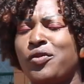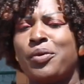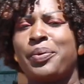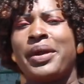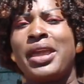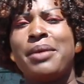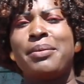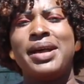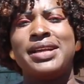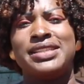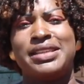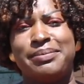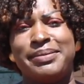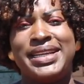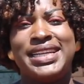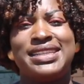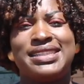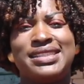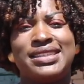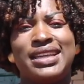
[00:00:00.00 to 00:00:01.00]
of Hope came as a
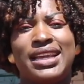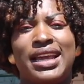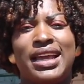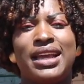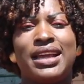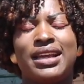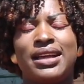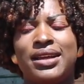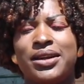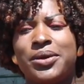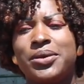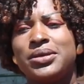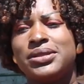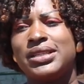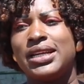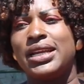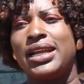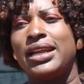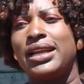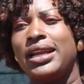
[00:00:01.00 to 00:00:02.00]
blessing,
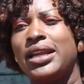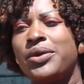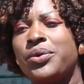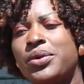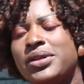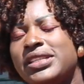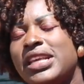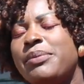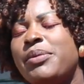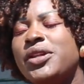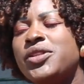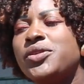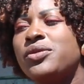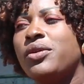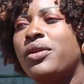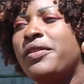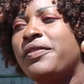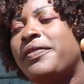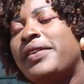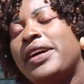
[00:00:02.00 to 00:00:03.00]
because it was able
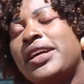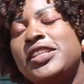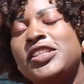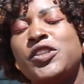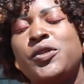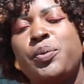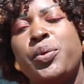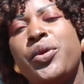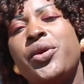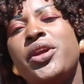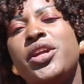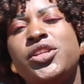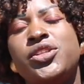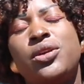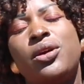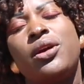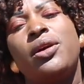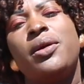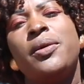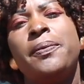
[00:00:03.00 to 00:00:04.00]
to offer
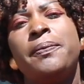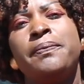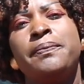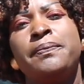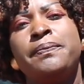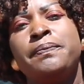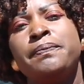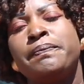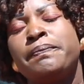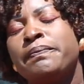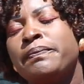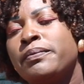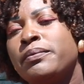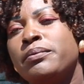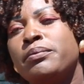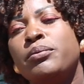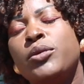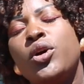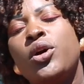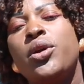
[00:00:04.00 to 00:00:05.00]
spiritual,
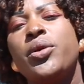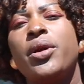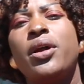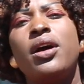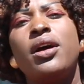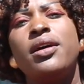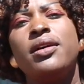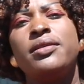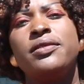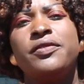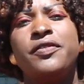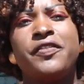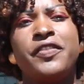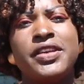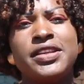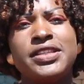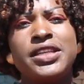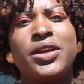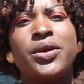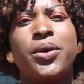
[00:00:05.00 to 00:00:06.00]
moral,
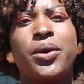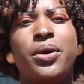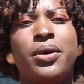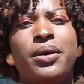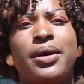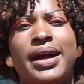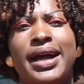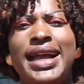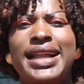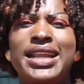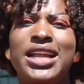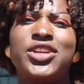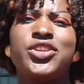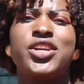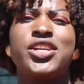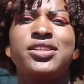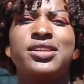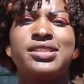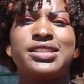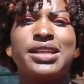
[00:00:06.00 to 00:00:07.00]
physical, and
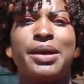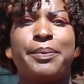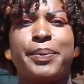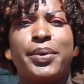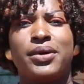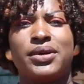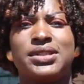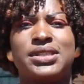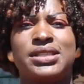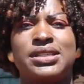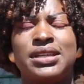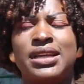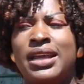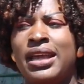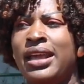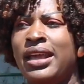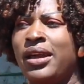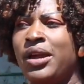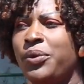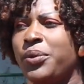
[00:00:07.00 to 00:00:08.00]
education support.
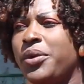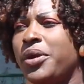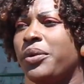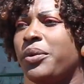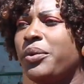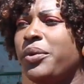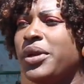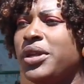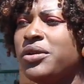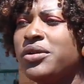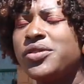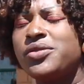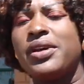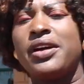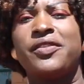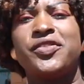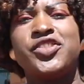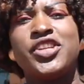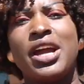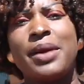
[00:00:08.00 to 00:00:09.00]
We used
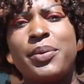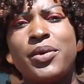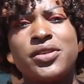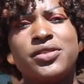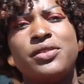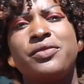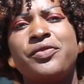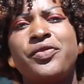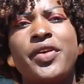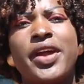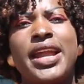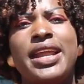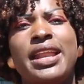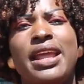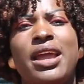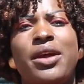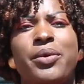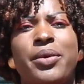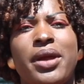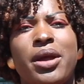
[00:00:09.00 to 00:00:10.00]
to have chapels on
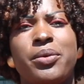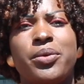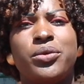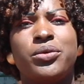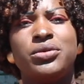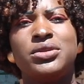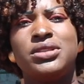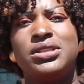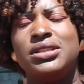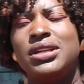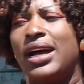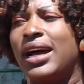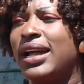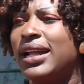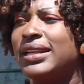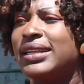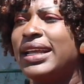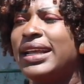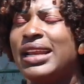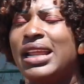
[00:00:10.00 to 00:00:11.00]
Friday where we could
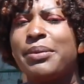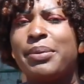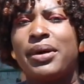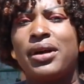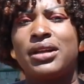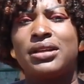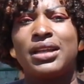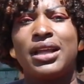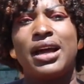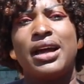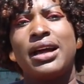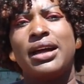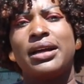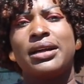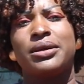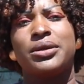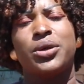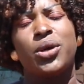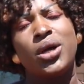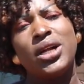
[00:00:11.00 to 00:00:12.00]
learn about
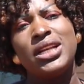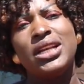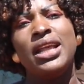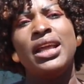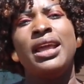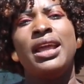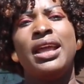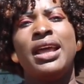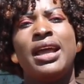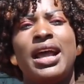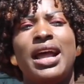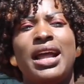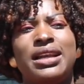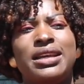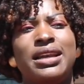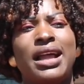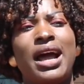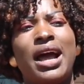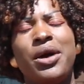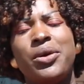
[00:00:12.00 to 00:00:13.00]
God
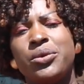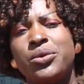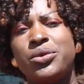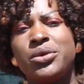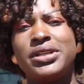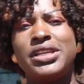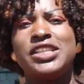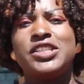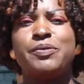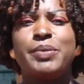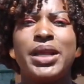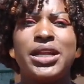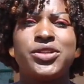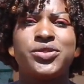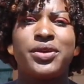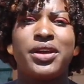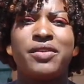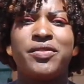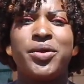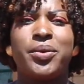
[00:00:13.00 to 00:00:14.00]
and how good He's
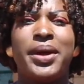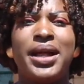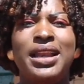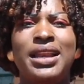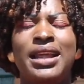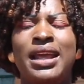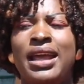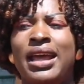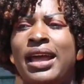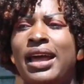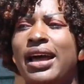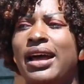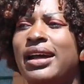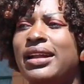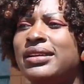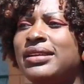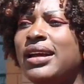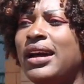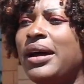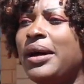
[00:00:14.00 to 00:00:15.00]
been to everyone.
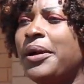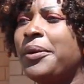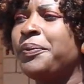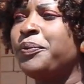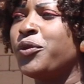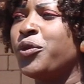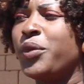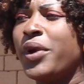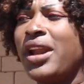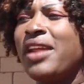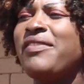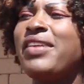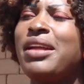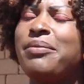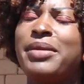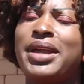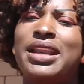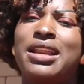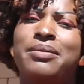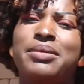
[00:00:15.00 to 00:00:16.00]
And whenever
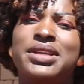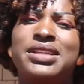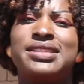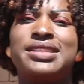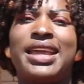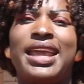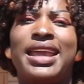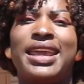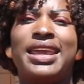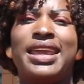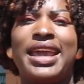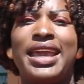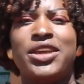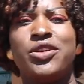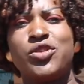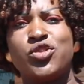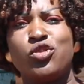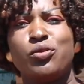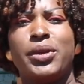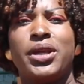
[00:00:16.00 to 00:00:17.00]
I made a mistake, I
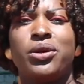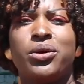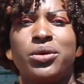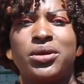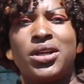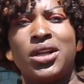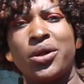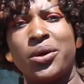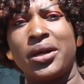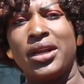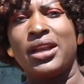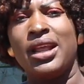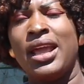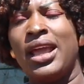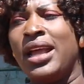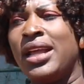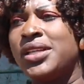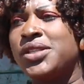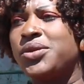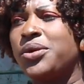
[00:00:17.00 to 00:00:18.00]
used to be controlled.
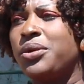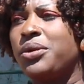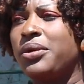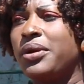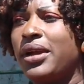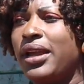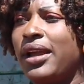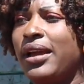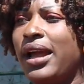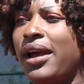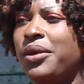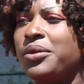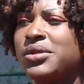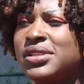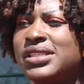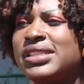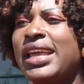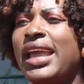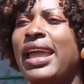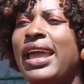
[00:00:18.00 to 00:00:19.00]
So I
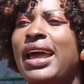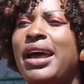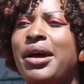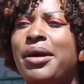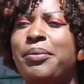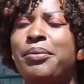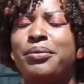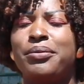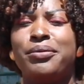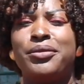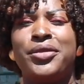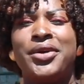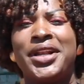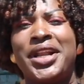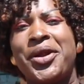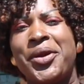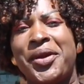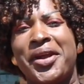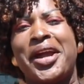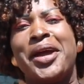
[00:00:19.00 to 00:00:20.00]
would say I'm
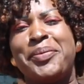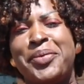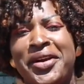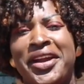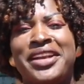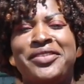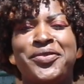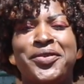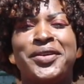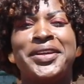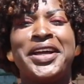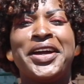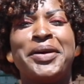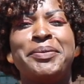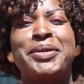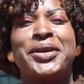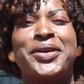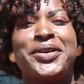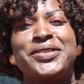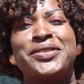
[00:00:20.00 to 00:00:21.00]
morally upright for
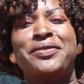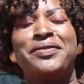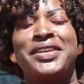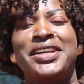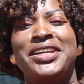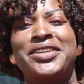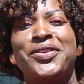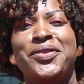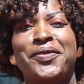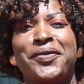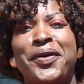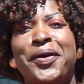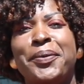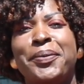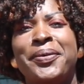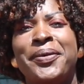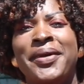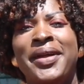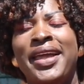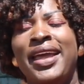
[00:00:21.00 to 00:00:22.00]
now because of Village of
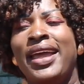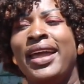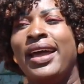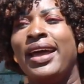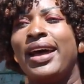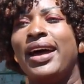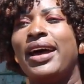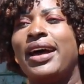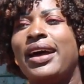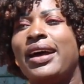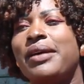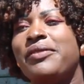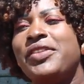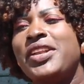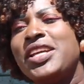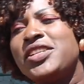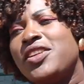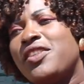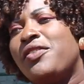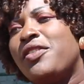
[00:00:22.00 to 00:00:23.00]
Hope.
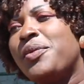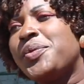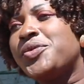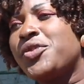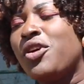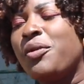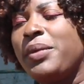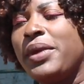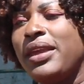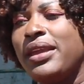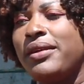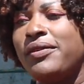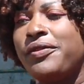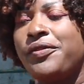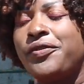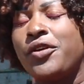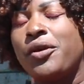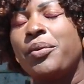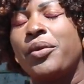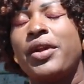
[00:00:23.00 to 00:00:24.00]
Village of Hope saw me
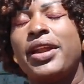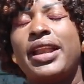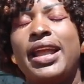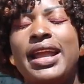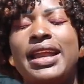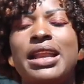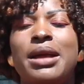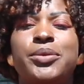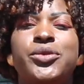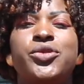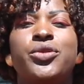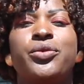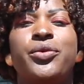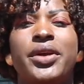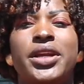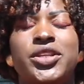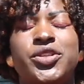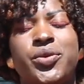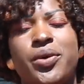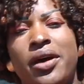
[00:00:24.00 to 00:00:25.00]
from grade 9 up to
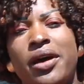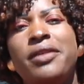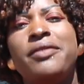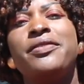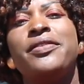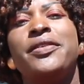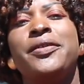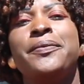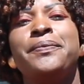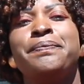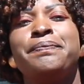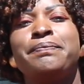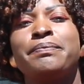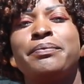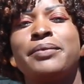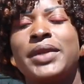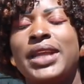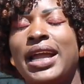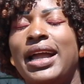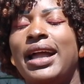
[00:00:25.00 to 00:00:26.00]
grade 12.
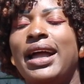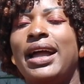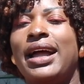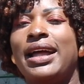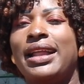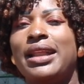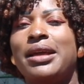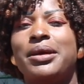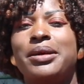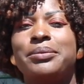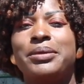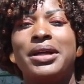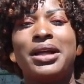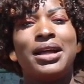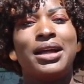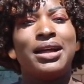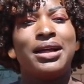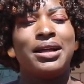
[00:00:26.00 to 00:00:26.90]
And I'm